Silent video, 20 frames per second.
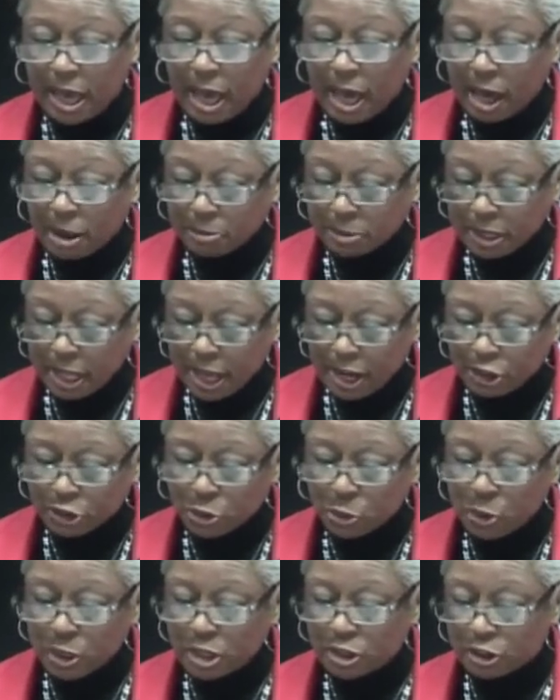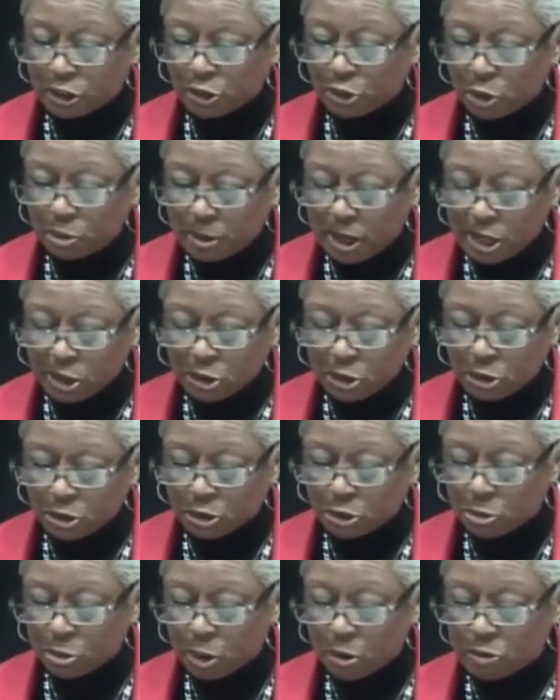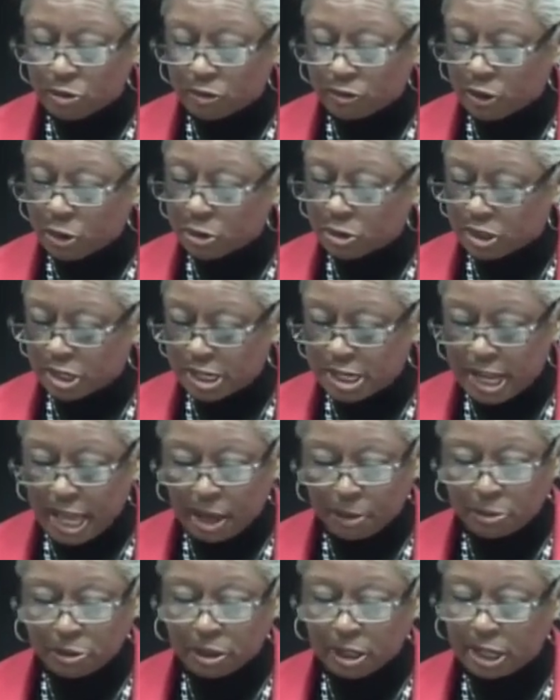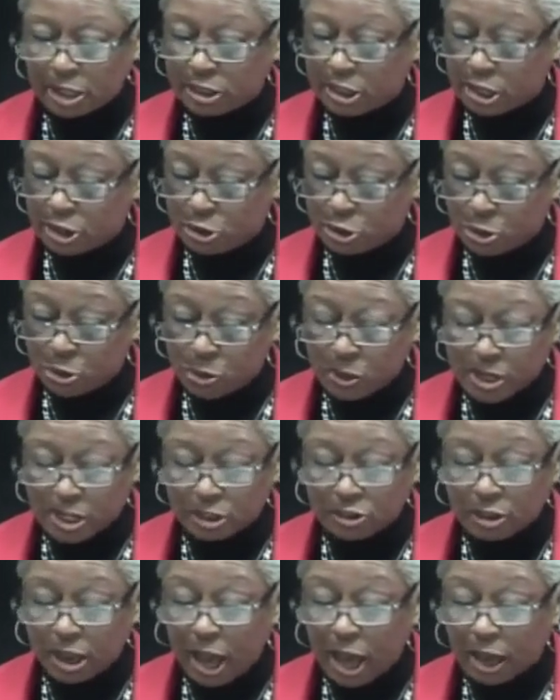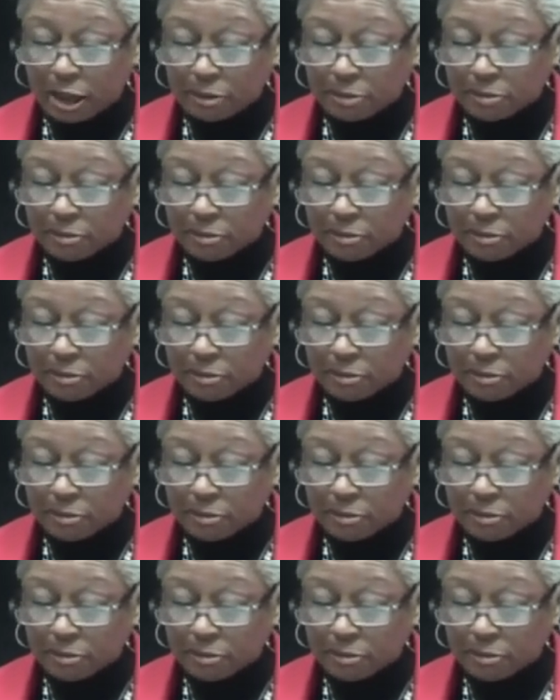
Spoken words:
I'm glad it's winter so my curls won't revert to naps like they do when it's hot.